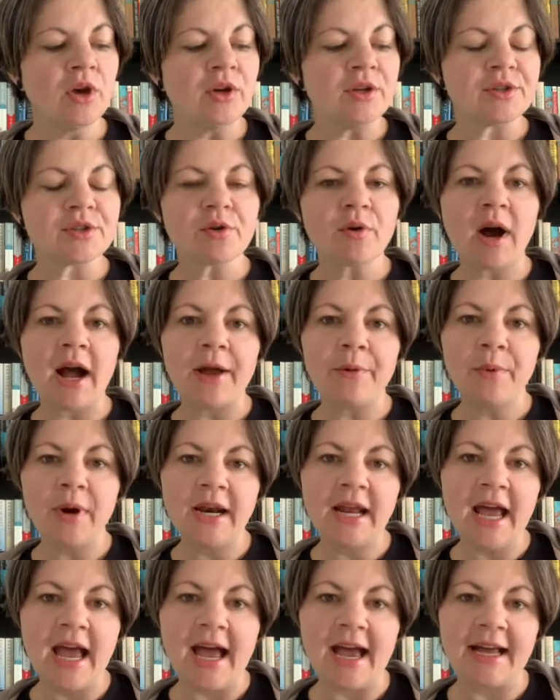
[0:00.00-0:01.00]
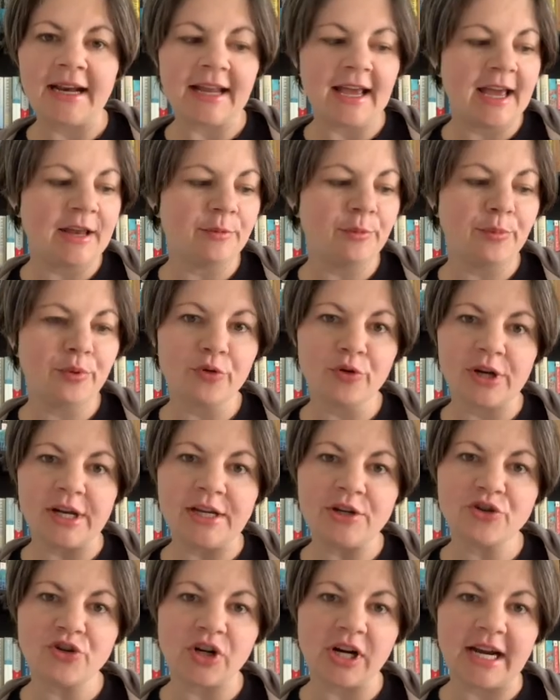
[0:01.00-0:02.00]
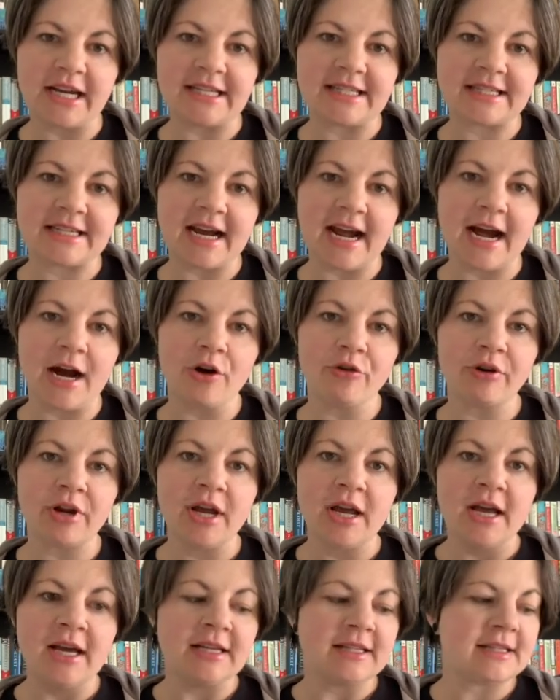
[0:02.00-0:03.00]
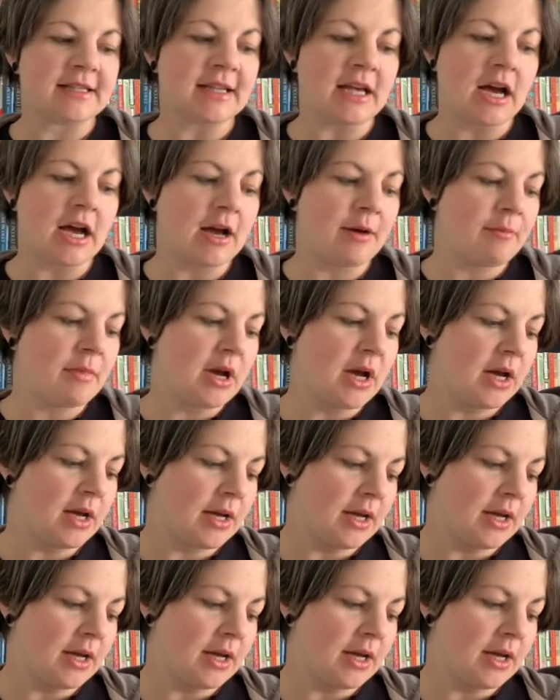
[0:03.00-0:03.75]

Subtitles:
So I went ahead and pre-traced out some